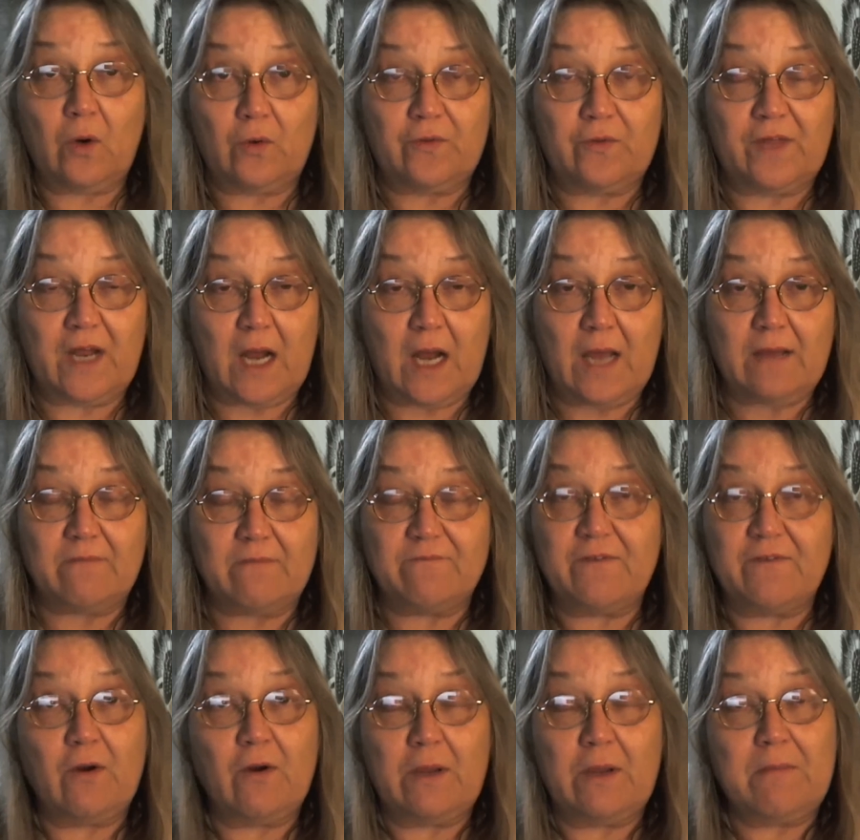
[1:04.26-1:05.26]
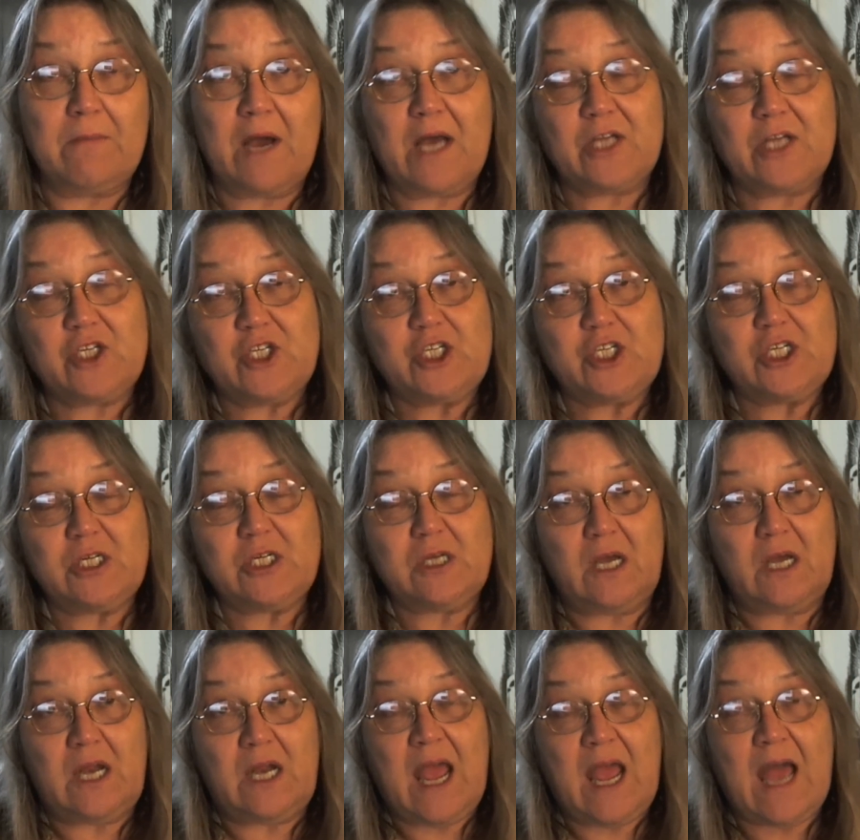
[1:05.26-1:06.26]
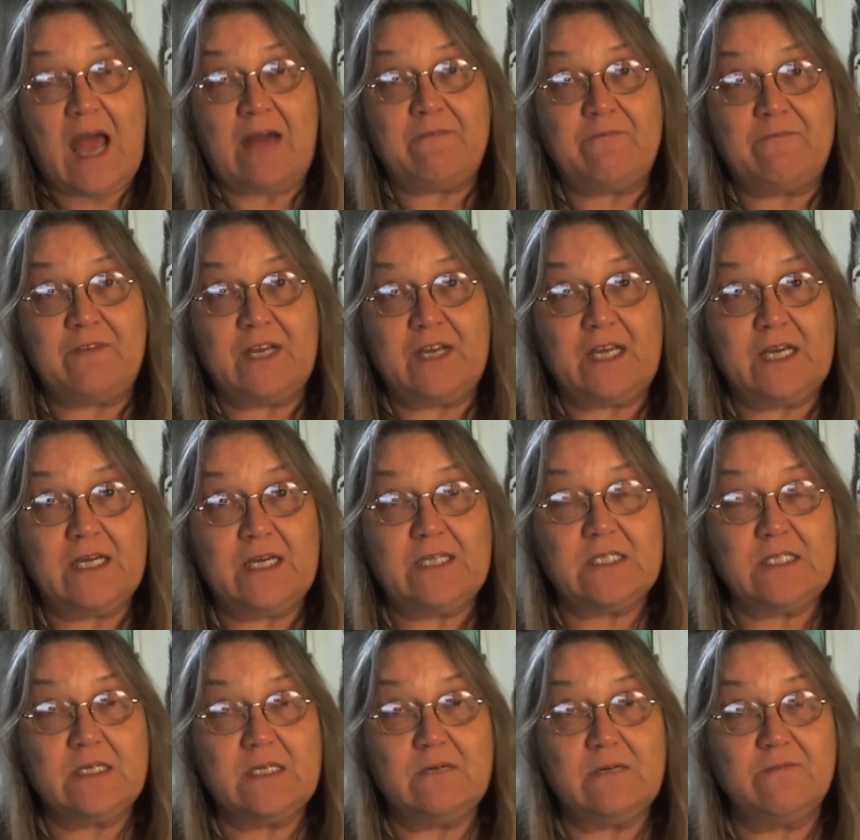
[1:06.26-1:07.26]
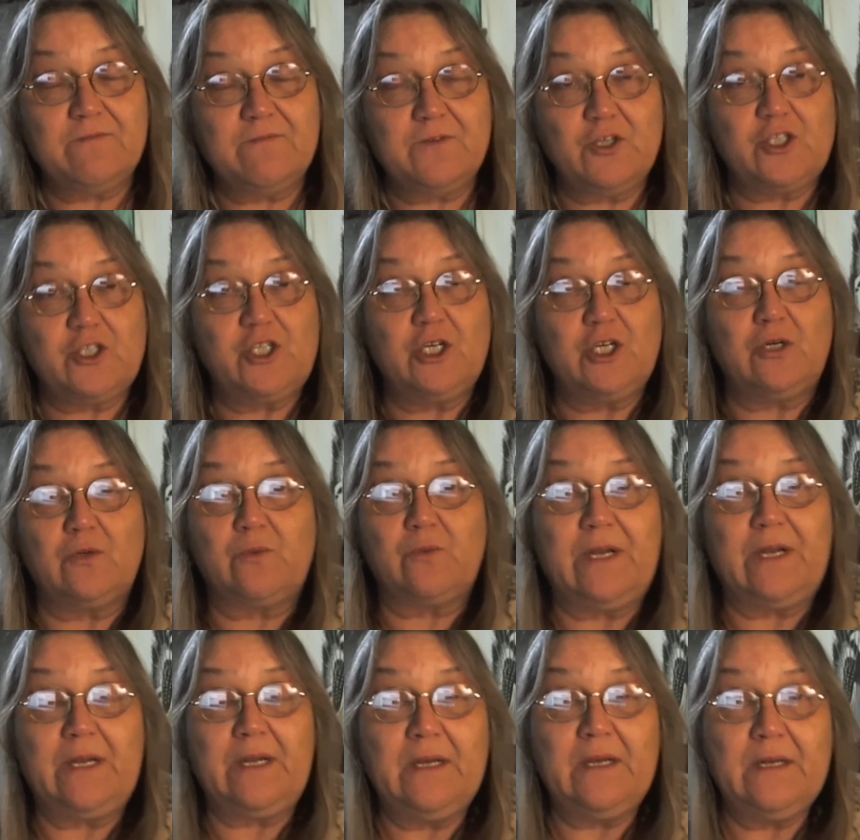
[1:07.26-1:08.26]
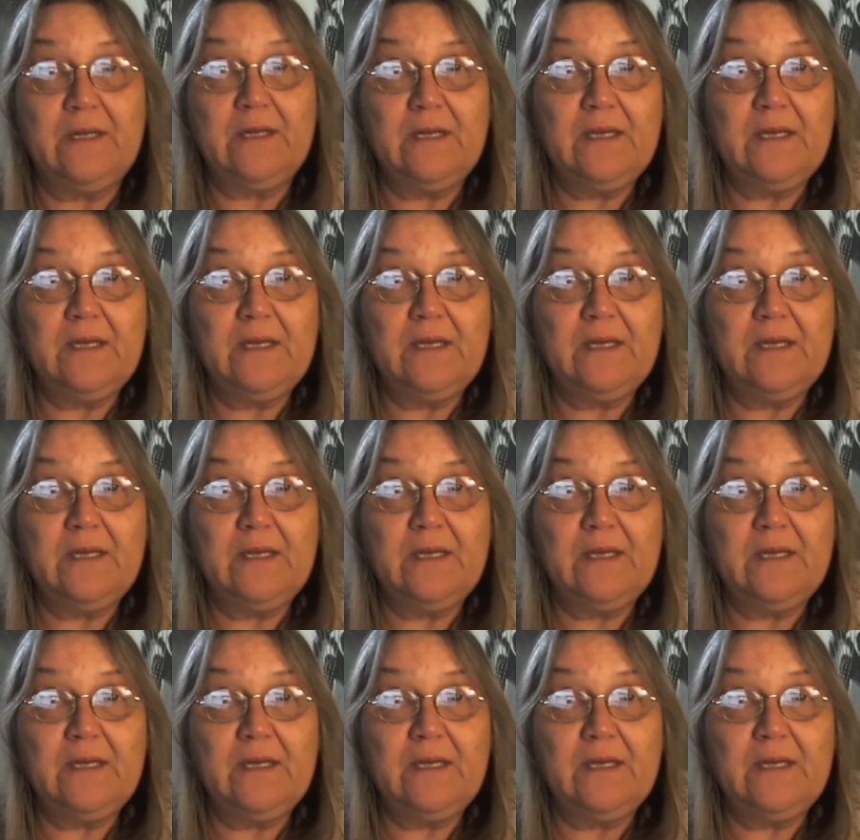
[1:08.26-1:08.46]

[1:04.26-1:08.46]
know that I am very much an advocate for children.